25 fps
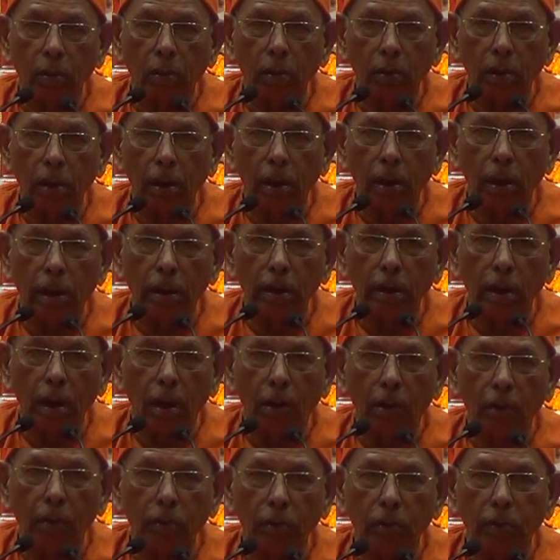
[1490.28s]
to
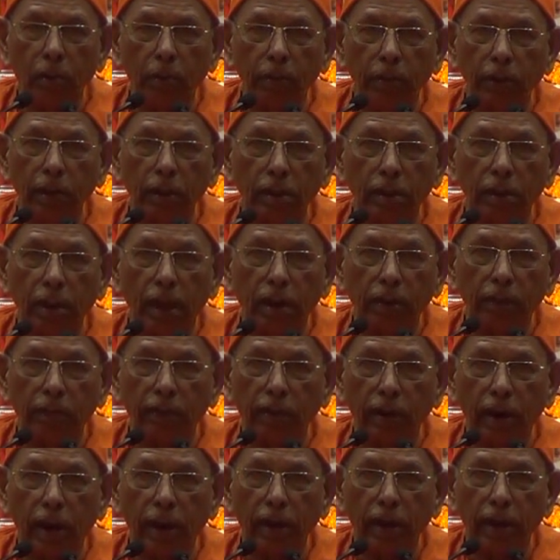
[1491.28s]
learn how to be
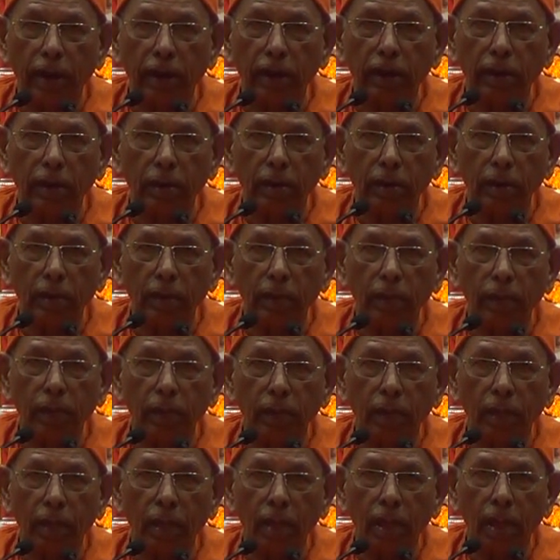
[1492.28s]
self-reliant,
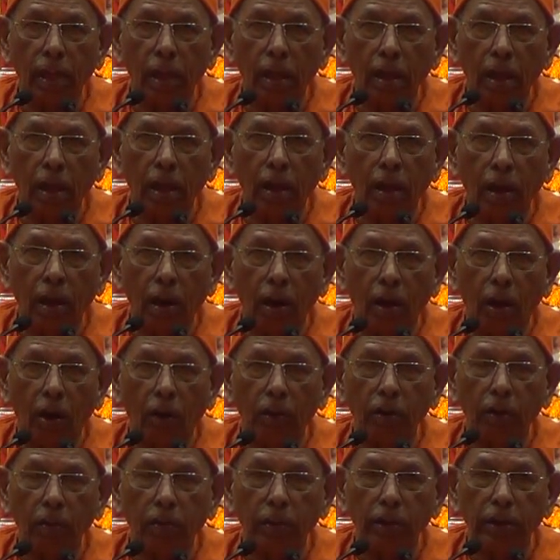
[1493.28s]

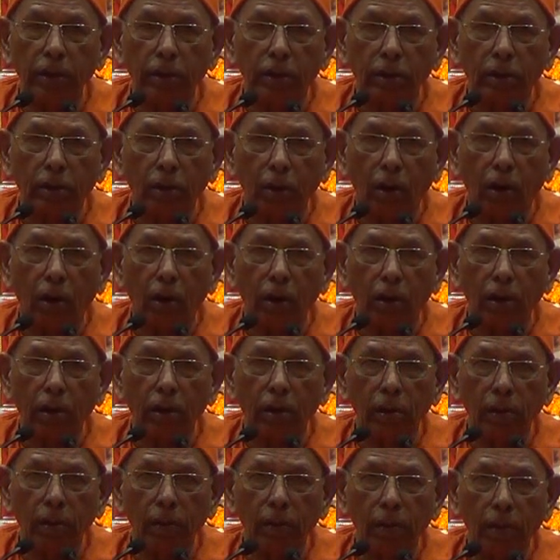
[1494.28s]
how to be
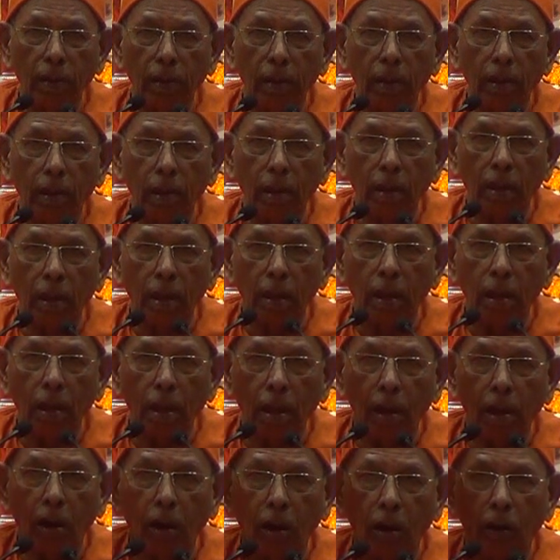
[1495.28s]
strong,
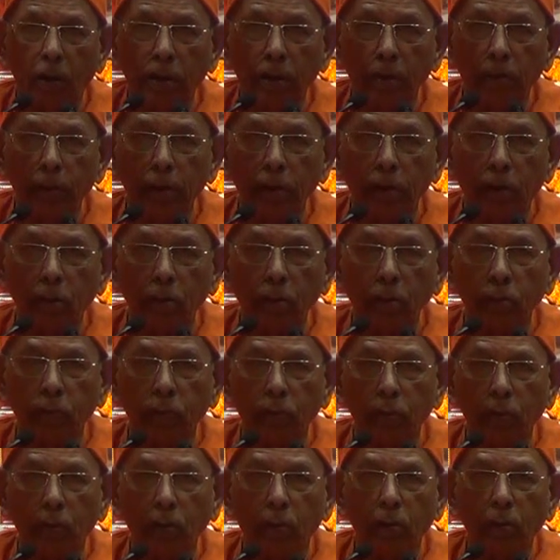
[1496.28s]
how to be
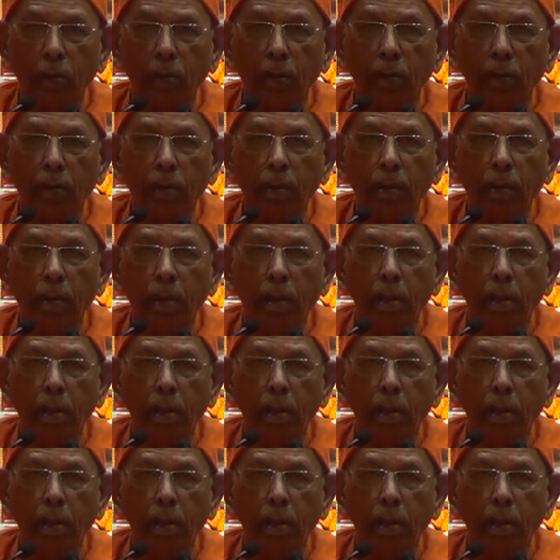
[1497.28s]
truthful.